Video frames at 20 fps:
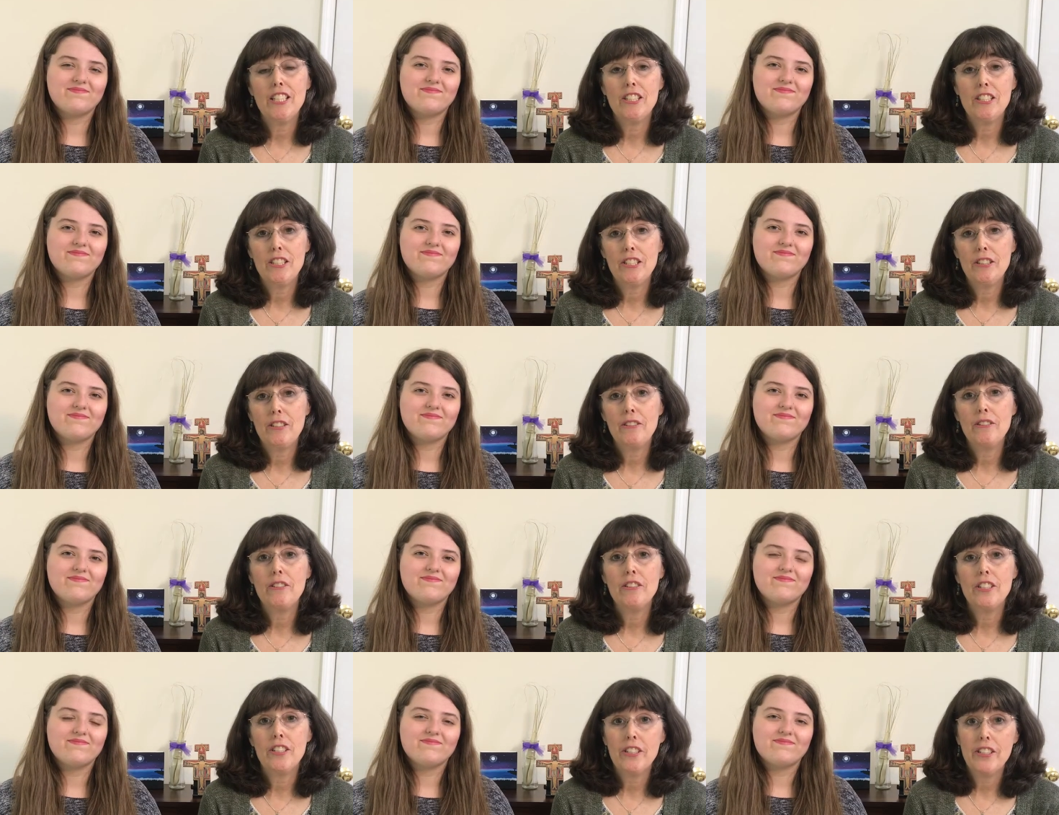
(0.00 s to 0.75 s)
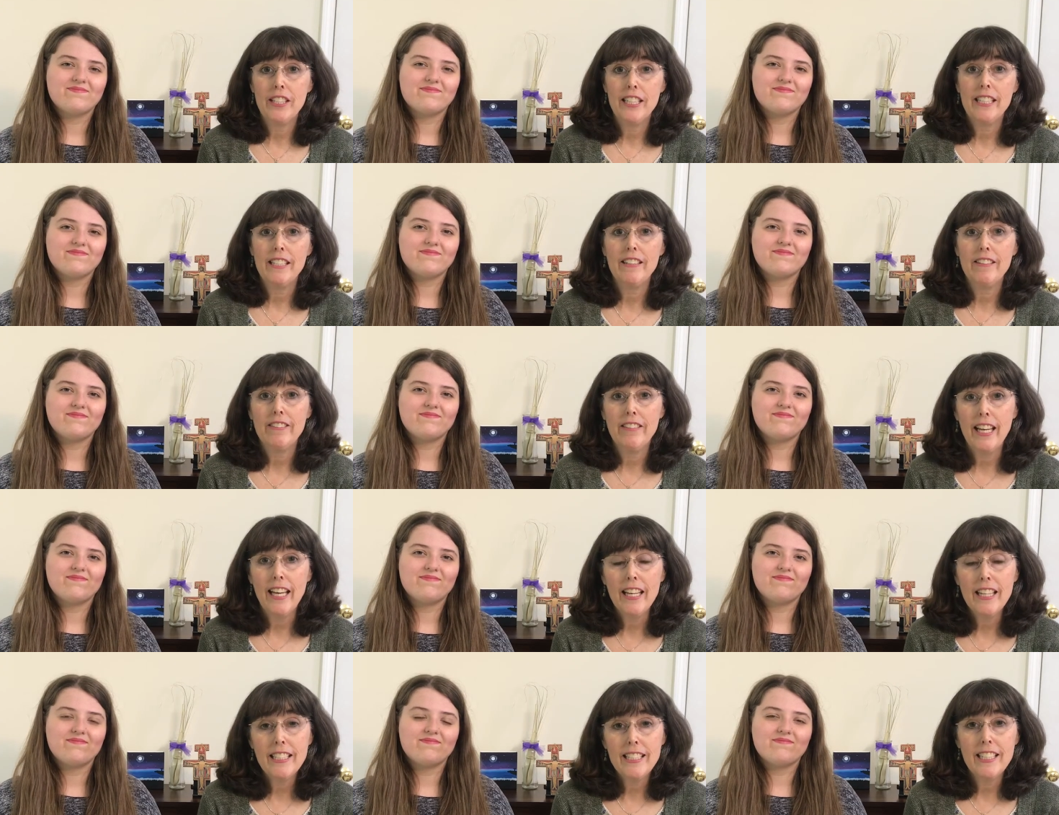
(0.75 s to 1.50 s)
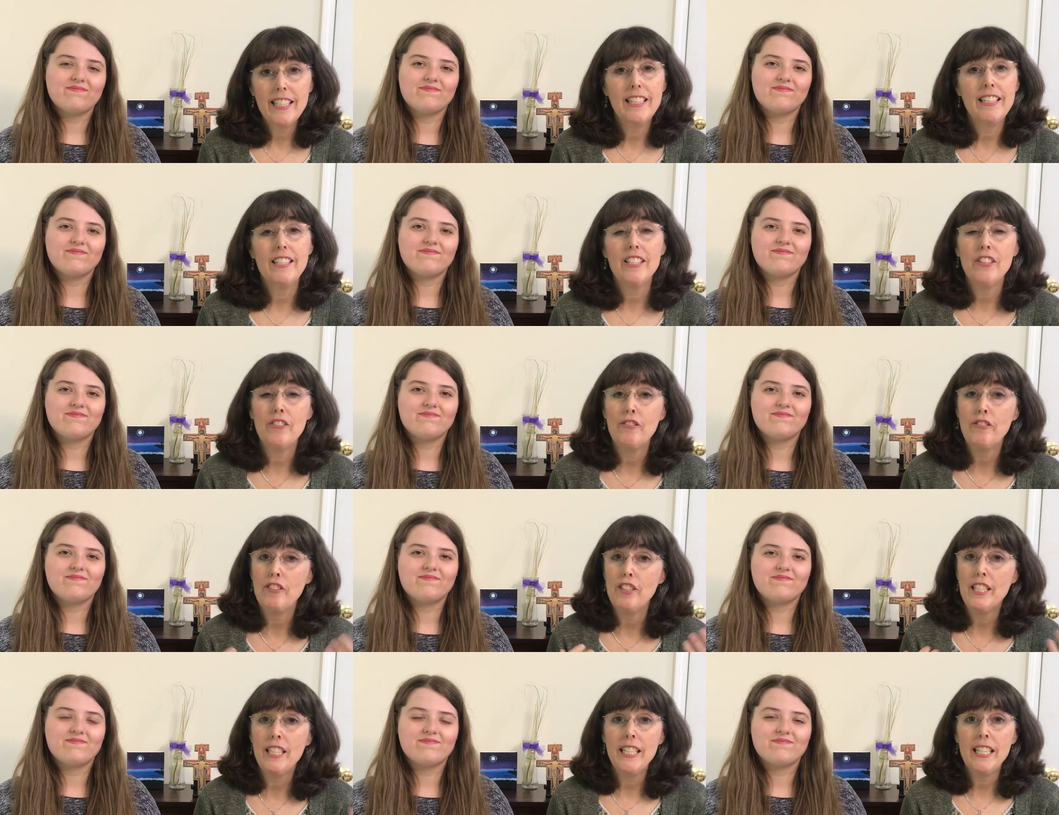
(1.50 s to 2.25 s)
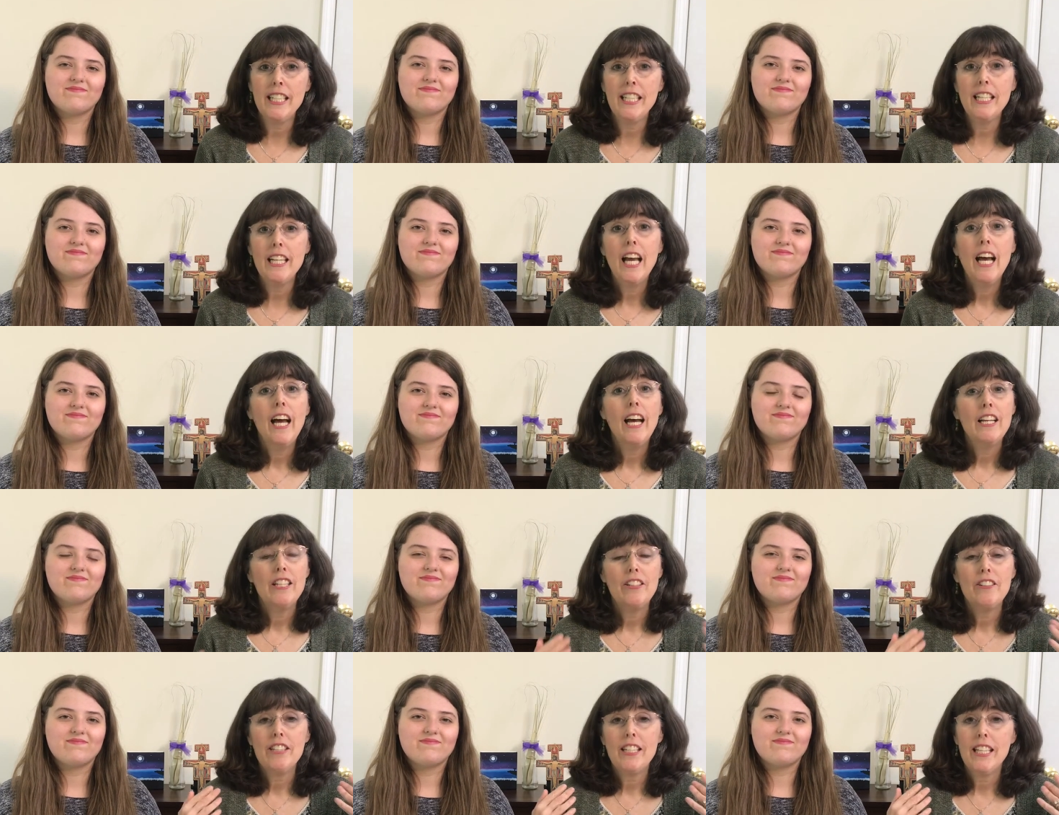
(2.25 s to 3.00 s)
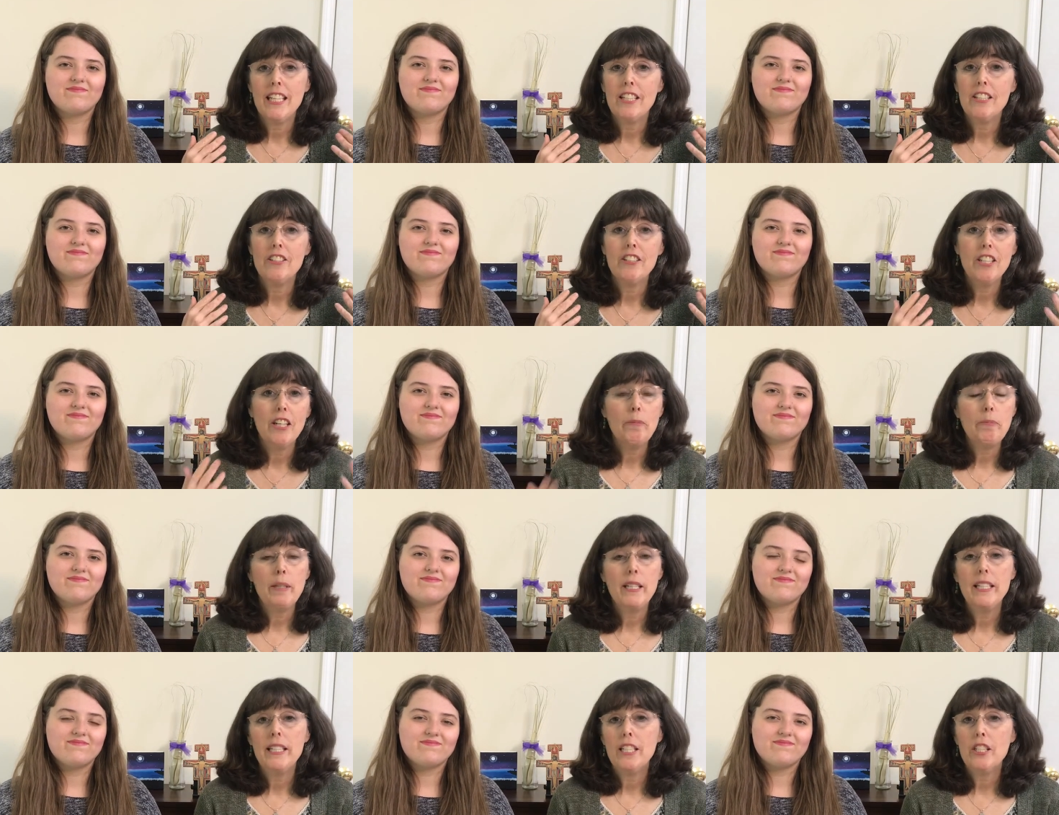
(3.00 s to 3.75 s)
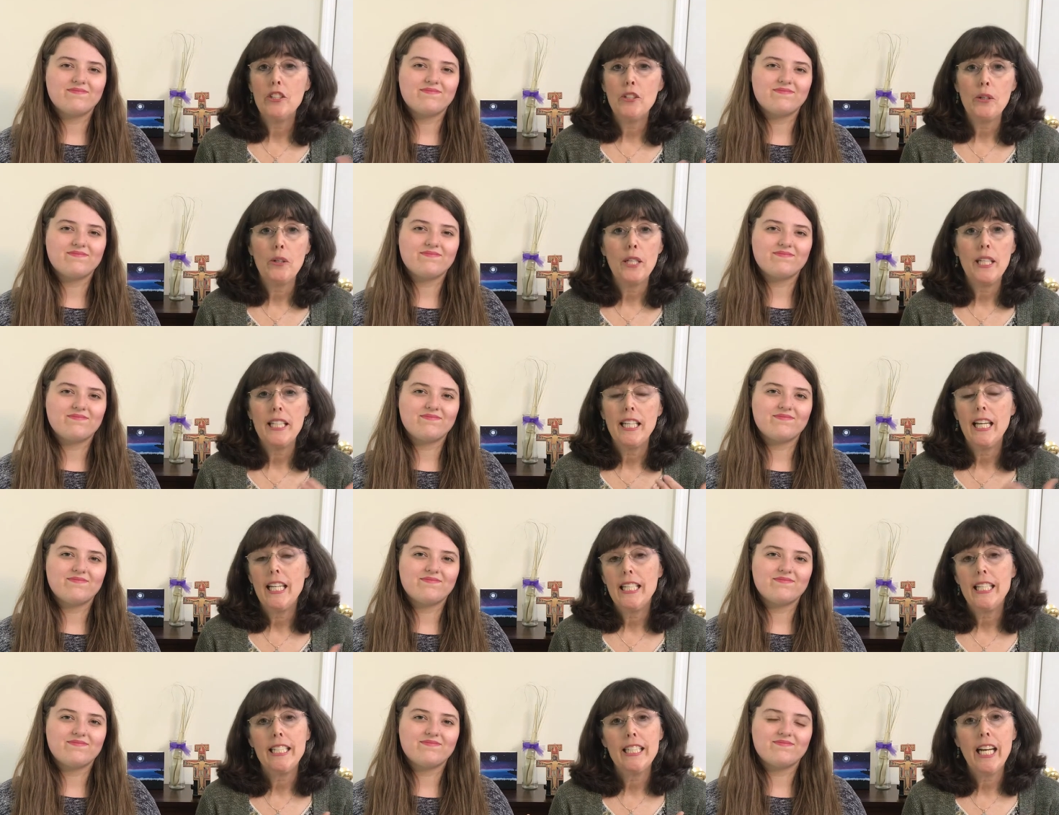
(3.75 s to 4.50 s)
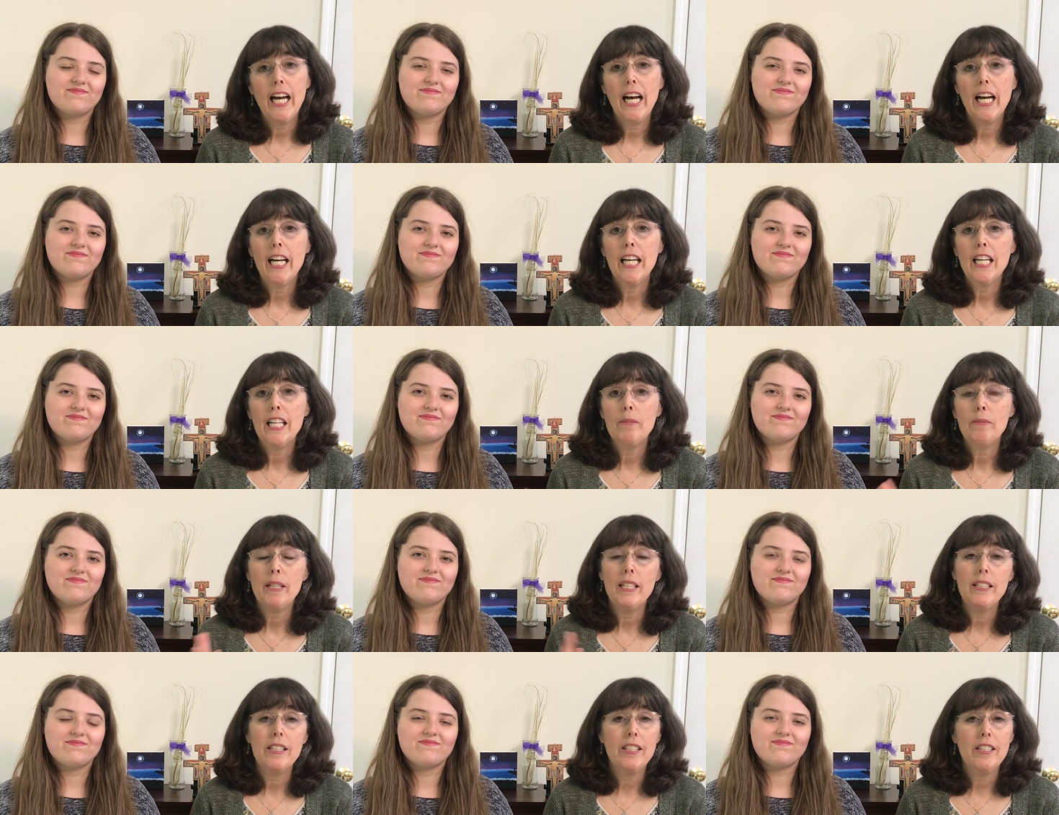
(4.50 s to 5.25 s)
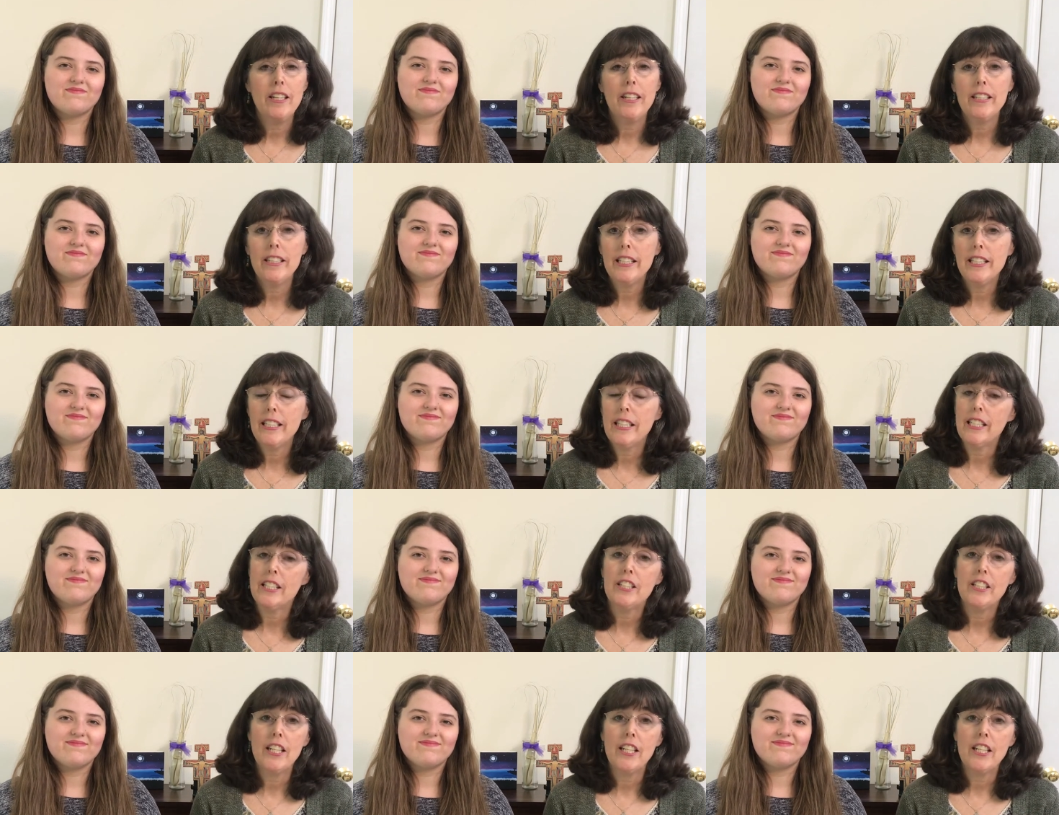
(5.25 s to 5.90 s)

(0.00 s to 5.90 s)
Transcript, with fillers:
Speaker 1: to do during Lent. It's free. You can jump in and join anytime. It started in